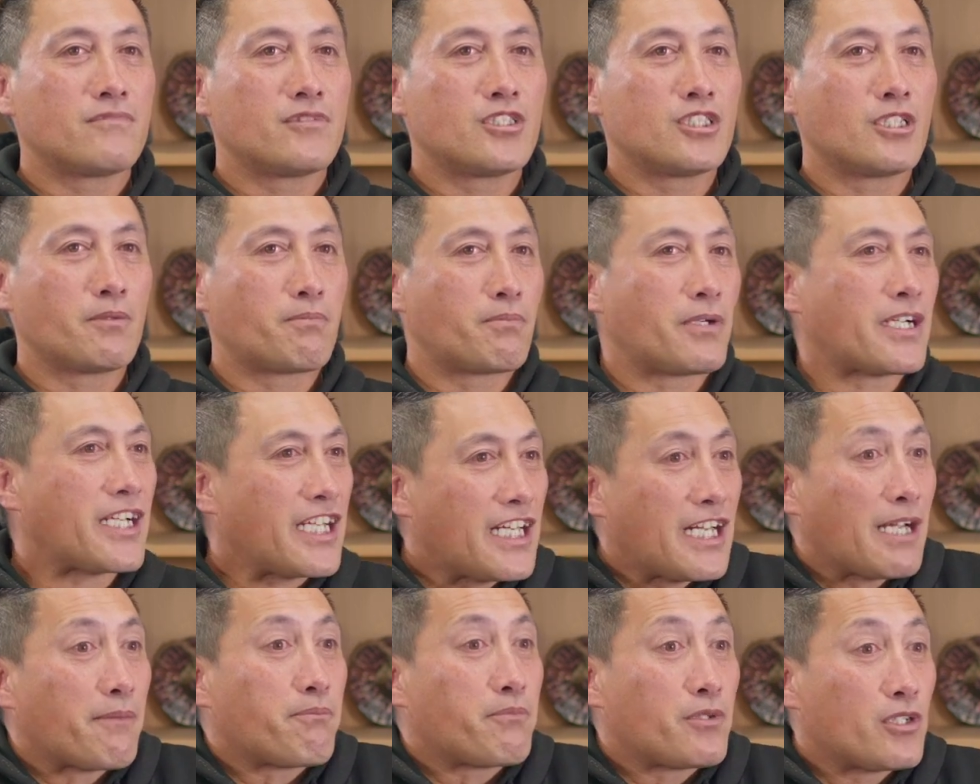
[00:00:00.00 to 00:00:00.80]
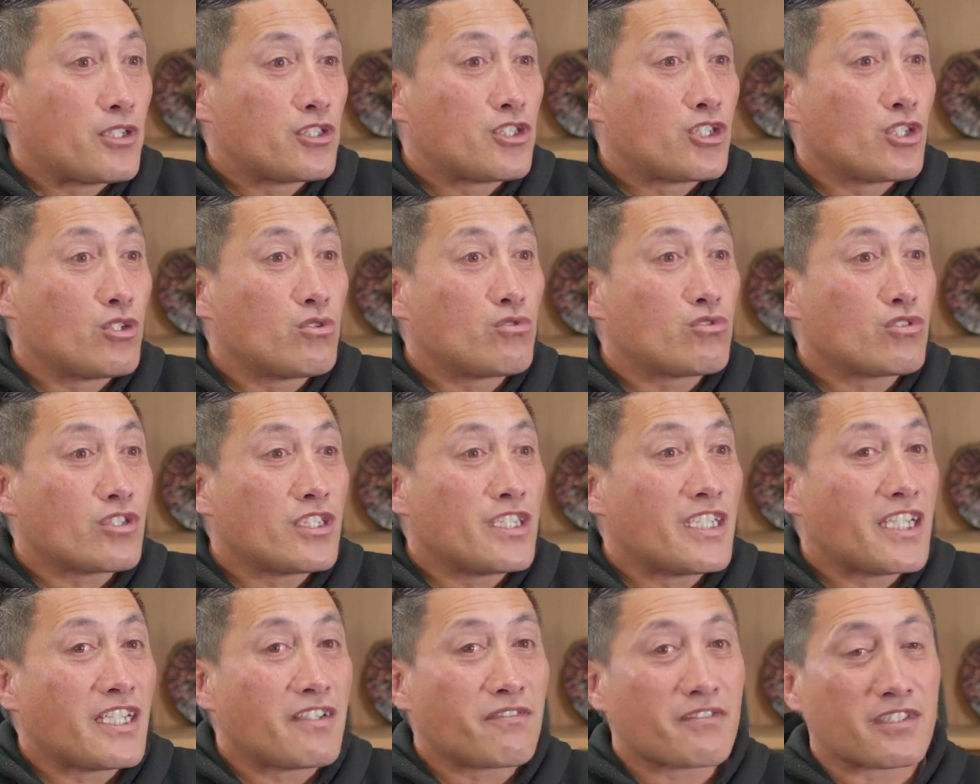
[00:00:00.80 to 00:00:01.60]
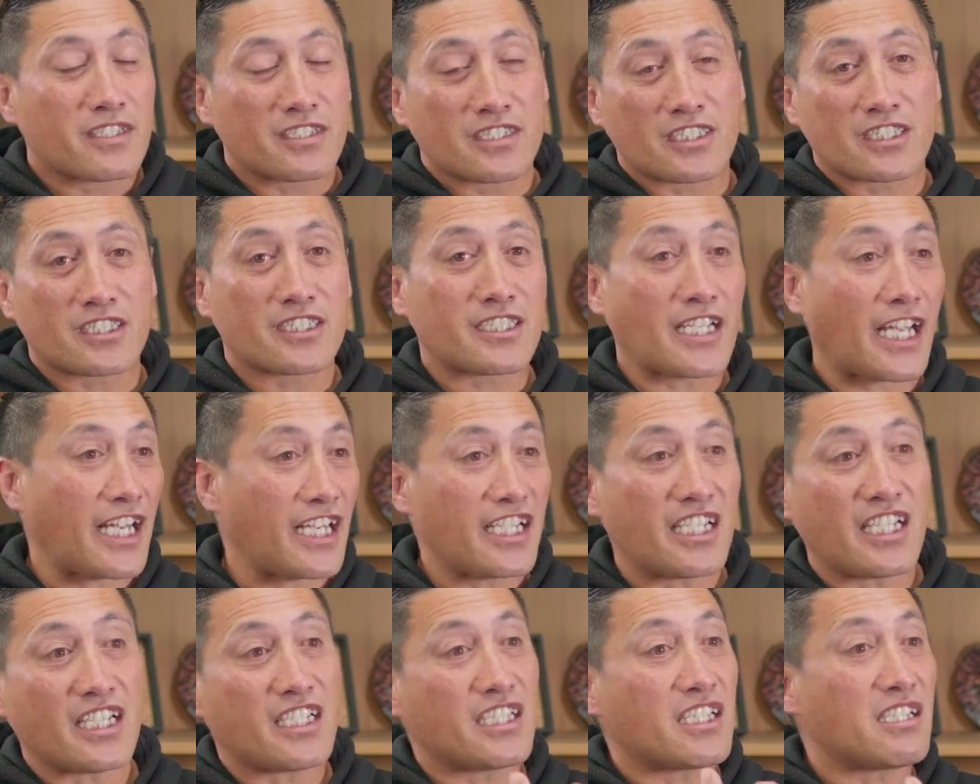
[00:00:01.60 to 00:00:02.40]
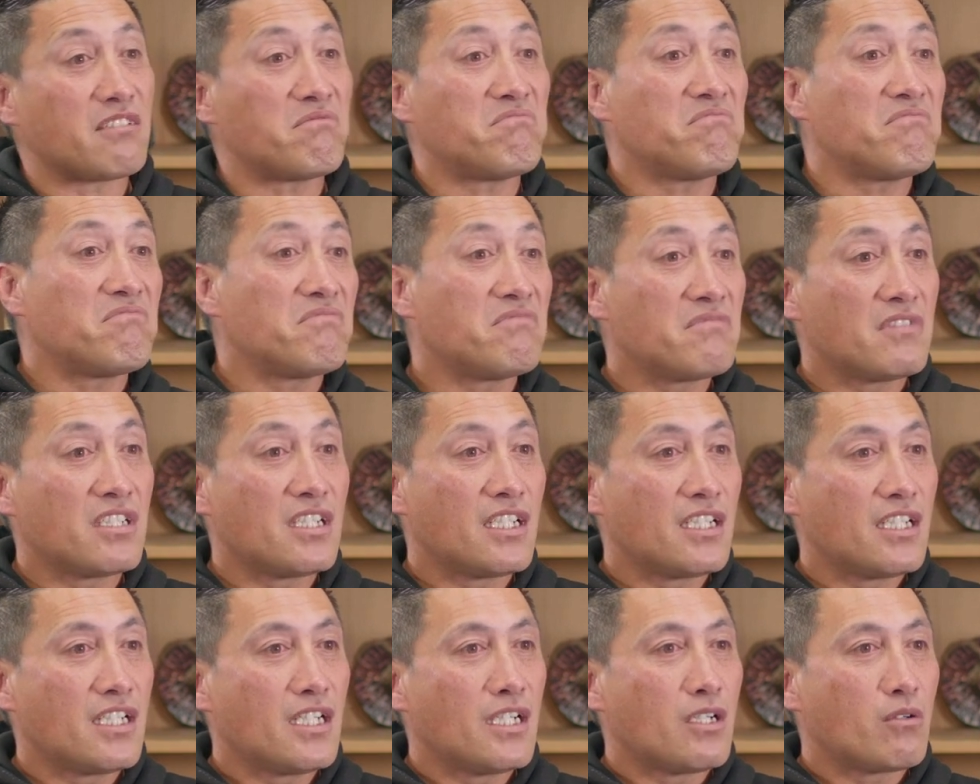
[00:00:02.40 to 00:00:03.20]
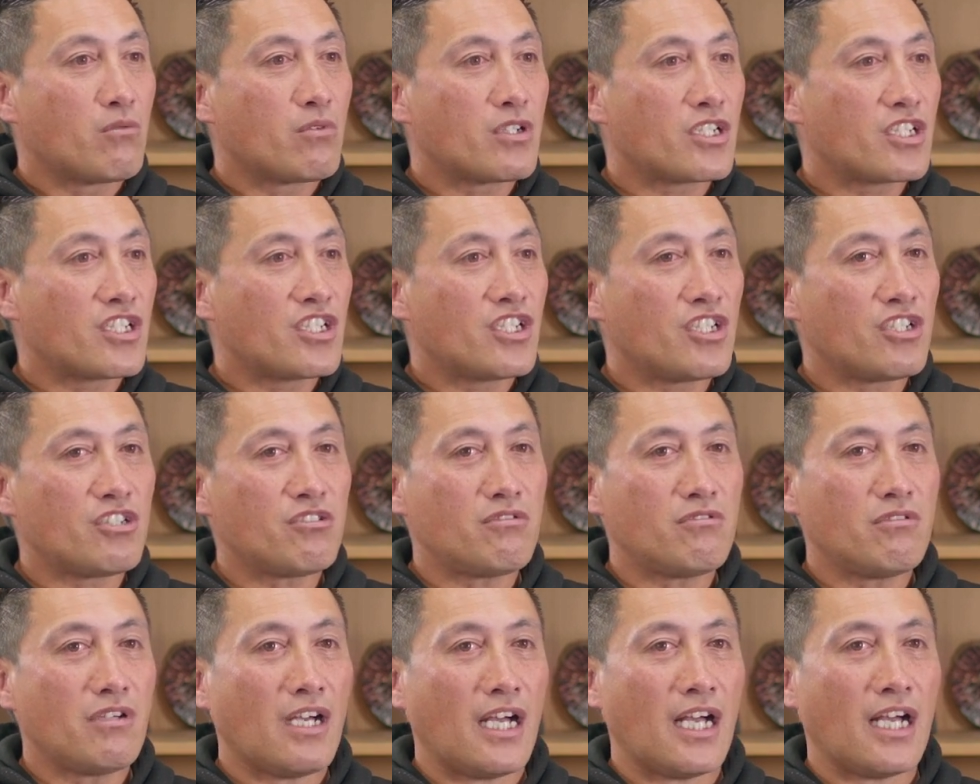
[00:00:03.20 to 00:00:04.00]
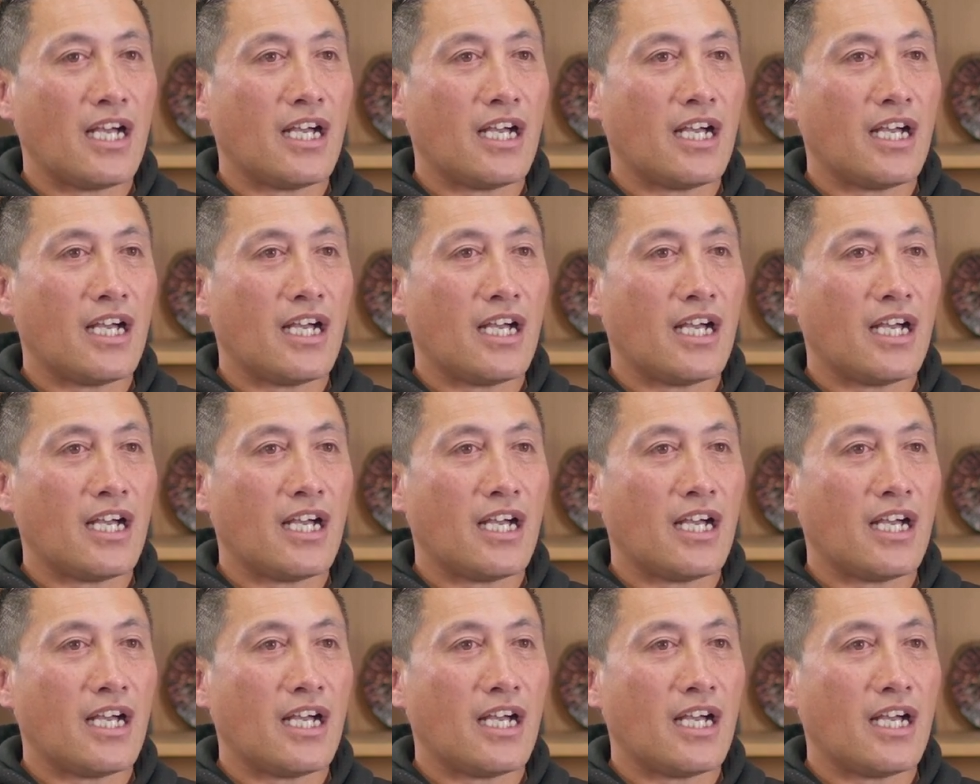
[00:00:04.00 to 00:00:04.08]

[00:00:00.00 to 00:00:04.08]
You're picking up your children, even just taking them with you,